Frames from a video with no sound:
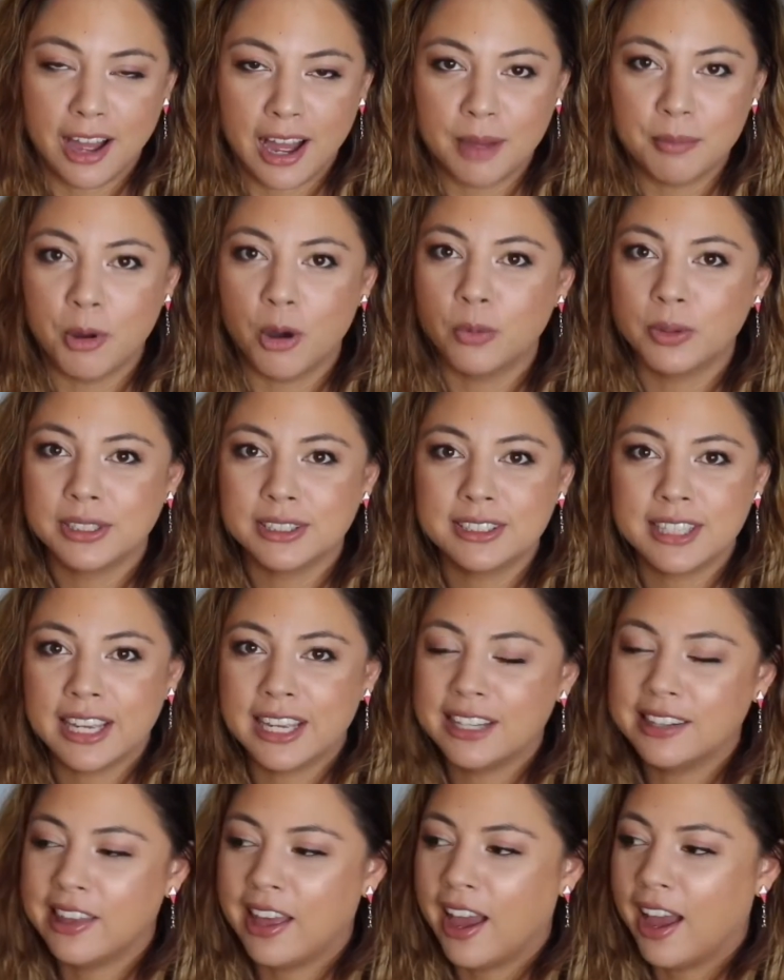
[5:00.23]
I'm always
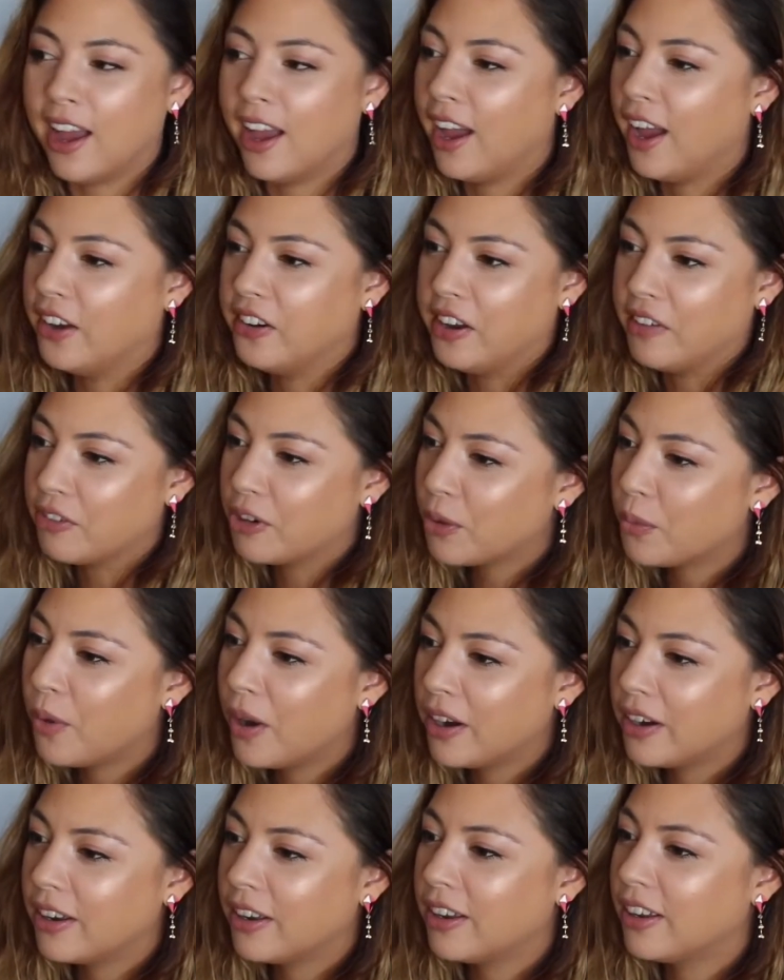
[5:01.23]
saying that. I never
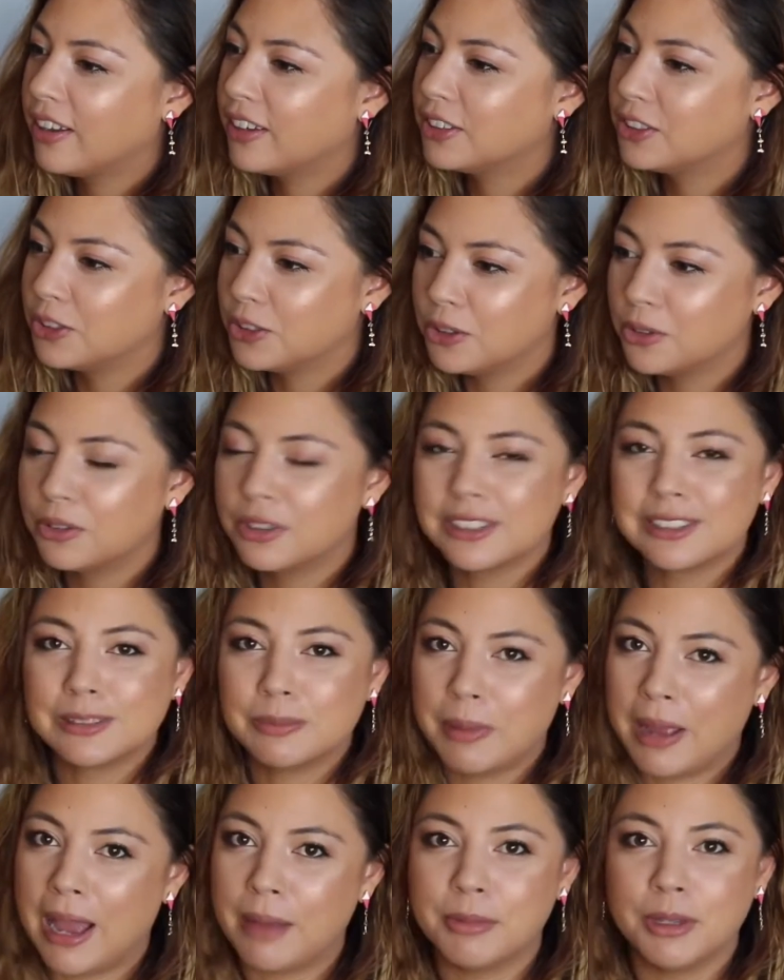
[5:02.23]
want to do the
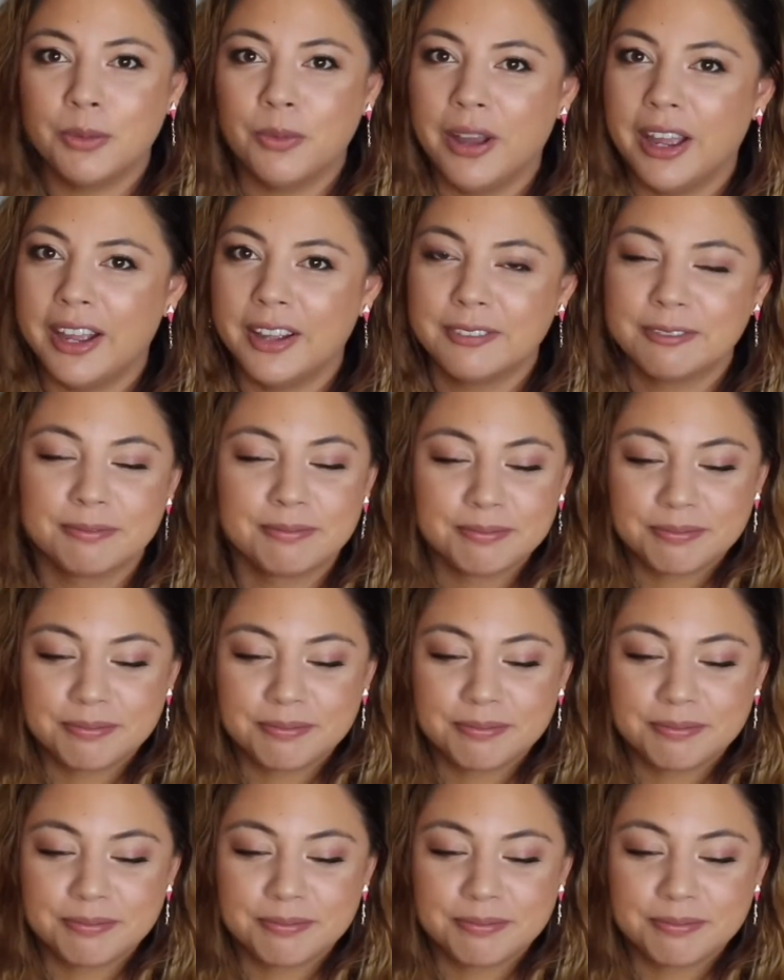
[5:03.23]
spammy way.